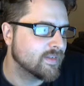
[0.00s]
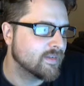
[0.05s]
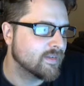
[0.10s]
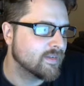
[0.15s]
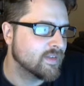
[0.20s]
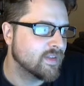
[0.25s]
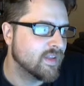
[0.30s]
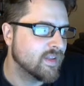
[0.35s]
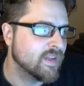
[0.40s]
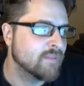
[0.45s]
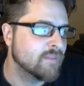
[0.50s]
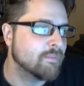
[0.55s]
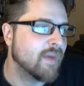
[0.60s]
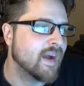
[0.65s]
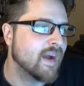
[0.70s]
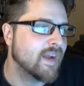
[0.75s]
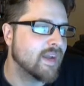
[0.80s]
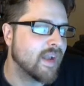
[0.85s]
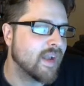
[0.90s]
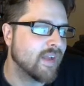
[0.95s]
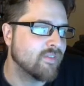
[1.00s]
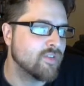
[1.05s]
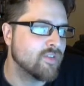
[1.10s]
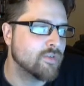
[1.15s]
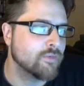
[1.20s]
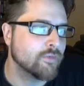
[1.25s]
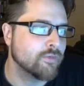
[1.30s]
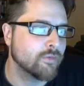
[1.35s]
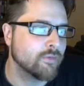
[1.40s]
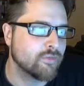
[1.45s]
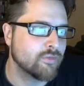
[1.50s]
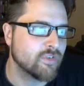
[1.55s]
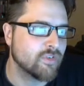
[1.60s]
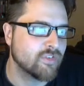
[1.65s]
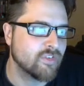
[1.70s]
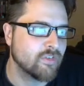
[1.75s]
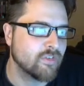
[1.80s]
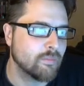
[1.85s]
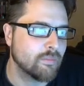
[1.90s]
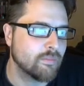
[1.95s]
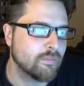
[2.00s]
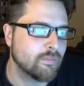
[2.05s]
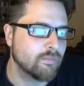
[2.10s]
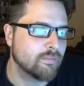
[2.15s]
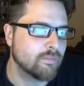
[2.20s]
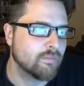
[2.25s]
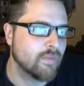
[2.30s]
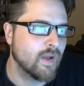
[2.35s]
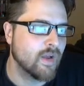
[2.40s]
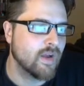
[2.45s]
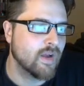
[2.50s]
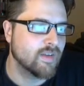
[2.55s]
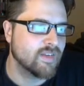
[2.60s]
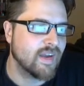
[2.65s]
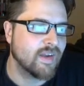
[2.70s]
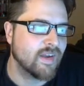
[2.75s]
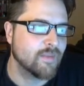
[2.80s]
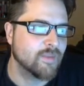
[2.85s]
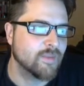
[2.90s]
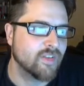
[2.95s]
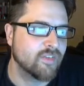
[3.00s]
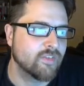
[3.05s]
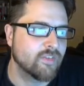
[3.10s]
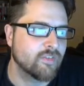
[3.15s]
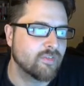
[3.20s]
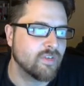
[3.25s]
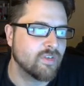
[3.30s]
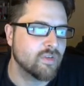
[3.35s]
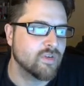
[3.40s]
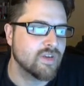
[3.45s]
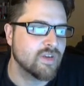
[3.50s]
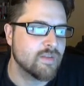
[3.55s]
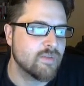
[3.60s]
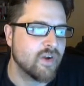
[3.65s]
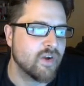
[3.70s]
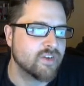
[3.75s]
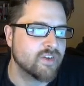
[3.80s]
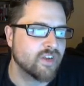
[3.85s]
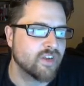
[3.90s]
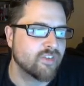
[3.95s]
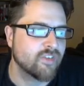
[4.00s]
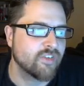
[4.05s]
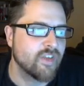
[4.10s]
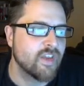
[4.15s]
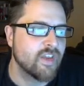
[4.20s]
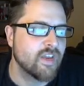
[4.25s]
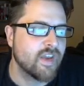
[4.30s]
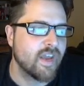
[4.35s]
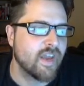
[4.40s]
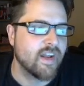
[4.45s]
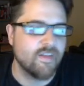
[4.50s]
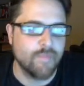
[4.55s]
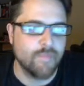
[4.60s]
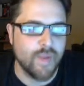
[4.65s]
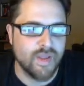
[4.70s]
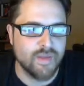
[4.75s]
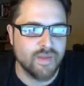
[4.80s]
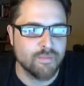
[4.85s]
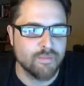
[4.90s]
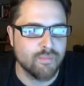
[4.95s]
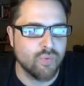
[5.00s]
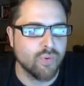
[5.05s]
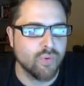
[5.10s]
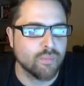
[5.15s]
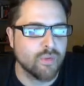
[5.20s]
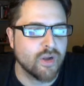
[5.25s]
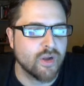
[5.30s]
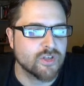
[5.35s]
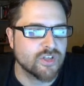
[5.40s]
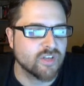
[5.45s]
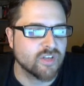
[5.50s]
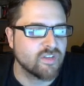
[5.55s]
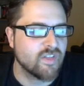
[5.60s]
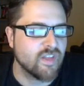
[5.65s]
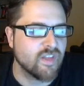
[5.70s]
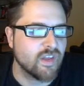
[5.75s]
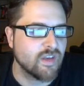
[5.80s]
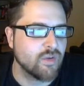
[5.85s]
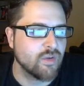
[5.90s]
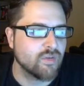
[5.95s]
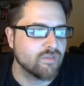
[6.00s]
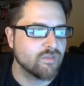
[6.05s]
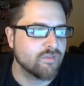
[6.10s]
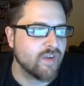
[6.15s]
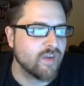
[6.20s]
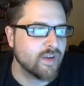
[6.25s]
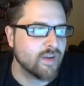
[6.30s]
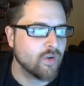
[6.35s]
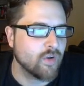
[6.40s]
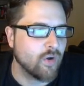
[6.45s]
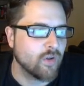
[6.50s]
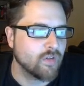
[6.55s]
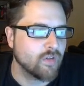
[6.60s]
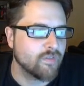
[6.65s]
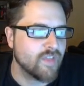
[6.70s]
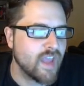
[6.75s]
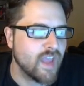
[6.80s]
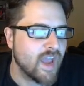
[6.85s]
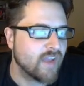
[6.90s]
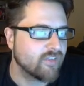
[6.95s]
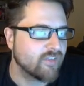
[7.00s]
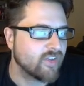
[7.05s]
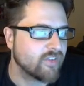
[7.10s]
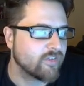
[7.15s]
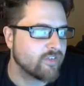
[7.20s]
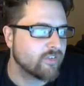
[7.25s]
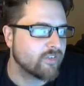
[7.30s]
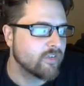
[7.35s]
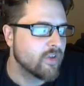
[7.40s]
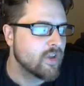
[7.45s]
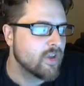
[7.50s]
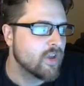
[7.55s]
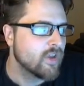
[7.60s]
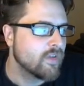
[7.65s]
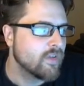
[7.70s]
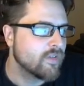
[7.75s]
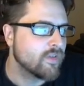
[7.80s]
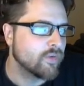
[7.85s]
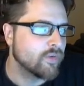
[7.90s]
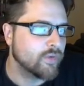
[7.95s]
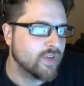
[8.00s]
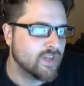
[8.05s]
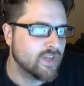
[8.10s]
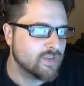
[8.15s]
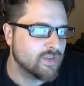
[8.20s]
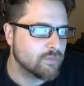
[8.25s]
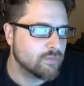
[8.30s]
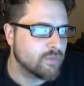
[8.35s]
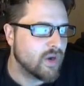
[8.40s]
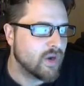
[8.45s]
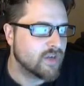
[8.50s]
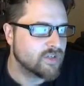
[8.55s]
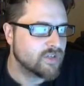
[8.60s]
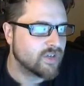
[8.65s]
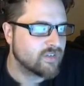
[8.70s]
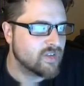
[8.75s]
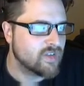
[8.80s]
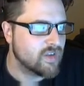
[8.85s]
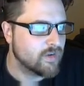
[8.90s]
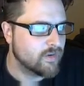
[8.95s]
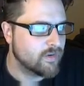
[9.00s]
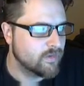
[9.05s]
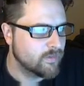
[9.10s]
in mine I have users, Tristan, documents, Unity projects, and I have my import project. And then you can find all of the assets that are in your project here.